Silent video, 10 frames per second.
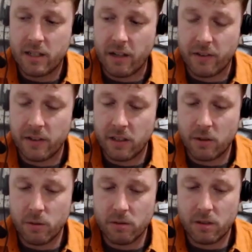definitely
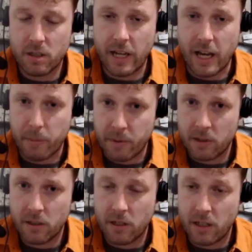cool to see
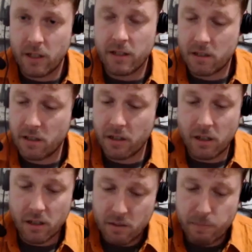happening, and they're
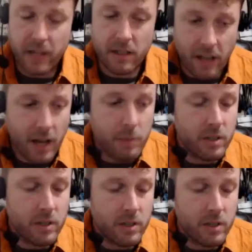good. By the time we
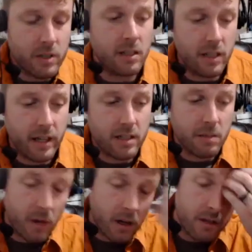start getting into the
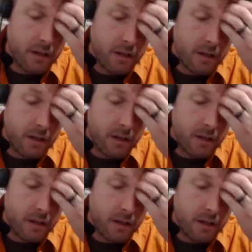SMRs, we'll have
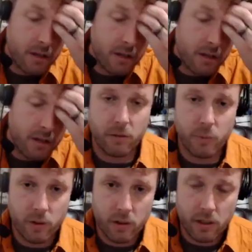like several
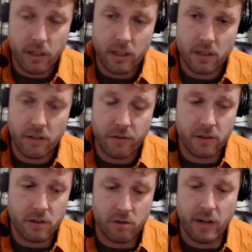more like different
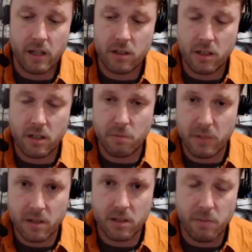strategies and
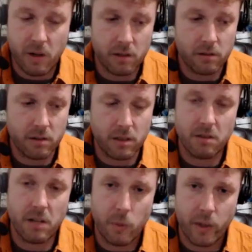business models and
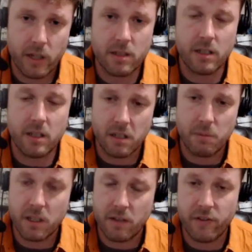ways that it can be
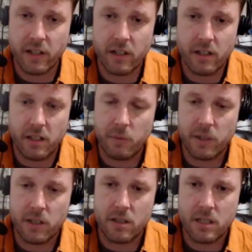configured, and that we
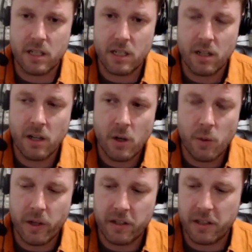can see
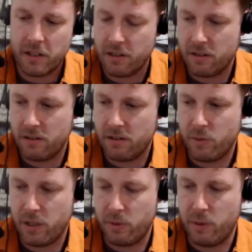whether
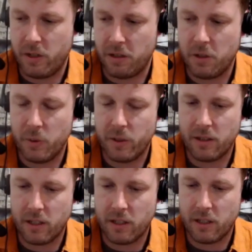we want to go with
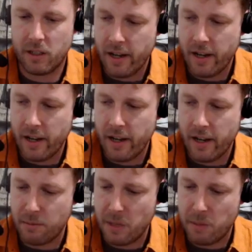like
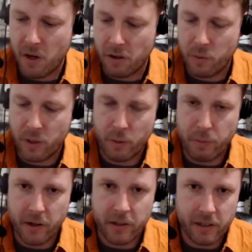a model where we're
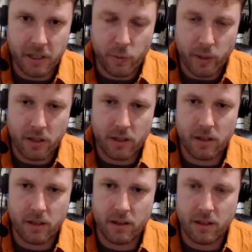partnering with
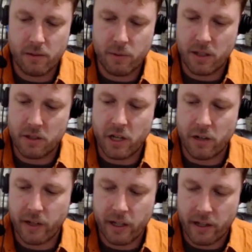a
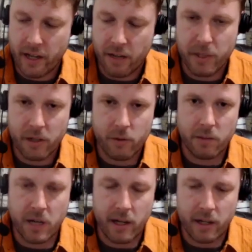generator and a Bitcoin
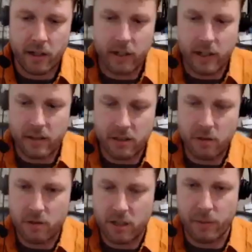miner as 2
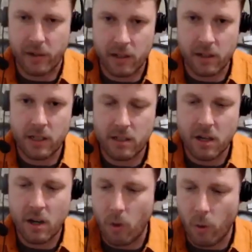separate entities,
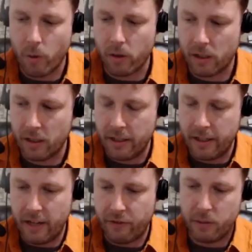or
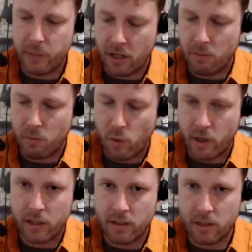if they become one
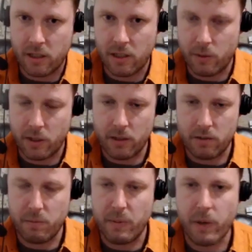entity where
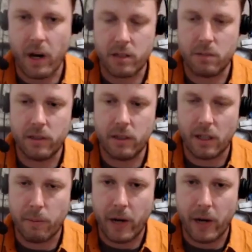possibly like a